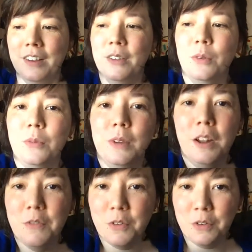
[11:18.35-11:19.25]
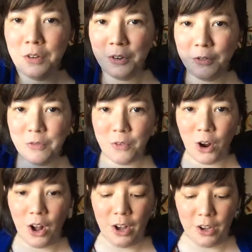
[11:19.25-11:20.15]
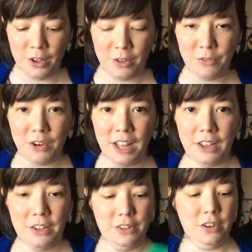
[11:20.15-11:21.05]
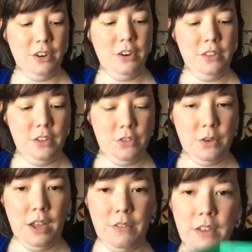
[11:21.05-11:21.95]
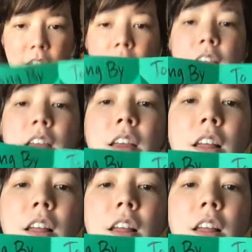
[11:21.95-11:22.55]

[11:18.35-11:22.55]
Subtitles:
Use whatever frog vernacular that you have handy.